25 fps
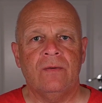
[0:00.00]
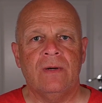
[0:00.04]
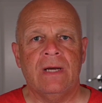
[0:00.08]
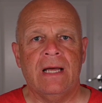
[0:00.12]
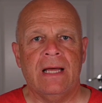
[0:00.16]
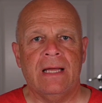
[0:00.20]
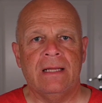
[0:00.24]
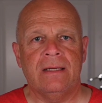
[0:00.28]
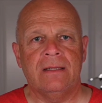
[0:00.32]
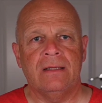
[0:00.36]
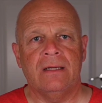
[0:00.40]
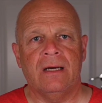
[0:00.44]

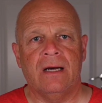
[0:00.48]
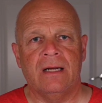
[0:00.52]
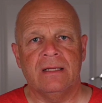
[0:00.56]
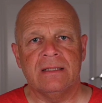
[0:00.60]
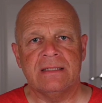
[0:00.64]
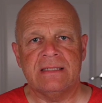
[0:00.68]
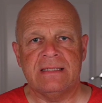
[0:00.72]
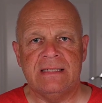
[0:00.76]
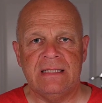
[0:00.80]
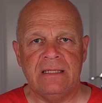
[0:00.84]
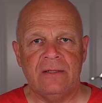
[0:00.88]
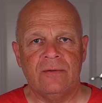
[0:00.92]
and I'll
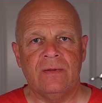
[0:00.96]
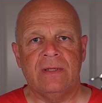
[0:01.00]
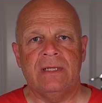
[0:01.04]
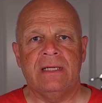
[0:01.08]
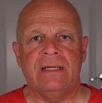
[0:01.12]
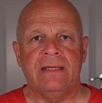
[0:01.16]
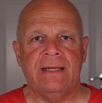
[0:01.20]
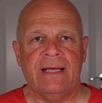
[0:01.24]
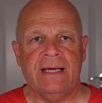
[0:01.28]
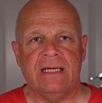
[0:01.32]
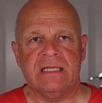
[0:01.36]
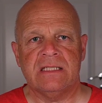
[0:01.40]
see you in
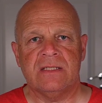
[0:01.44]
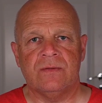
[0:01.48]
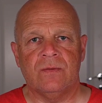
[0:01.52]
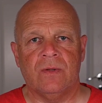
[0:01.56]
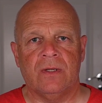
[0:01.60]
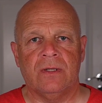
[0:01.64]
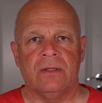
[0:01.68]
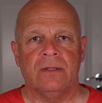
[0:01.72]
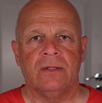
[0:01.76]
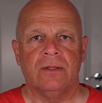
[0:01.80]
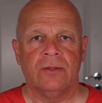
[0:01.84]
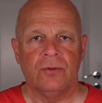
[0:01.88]
the next
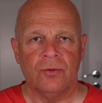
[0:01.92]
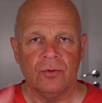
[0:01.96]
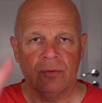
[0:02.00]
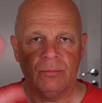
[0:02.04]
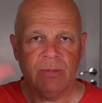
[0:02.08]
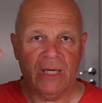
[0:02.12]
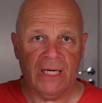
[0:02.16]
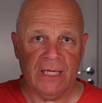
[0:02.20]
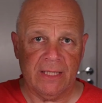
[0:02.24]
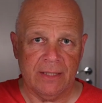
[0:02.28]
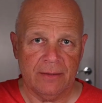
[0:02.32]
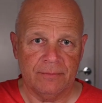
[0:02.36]
one.
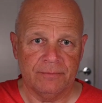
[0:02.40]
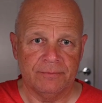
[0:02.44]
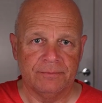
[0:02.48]
Goodbye.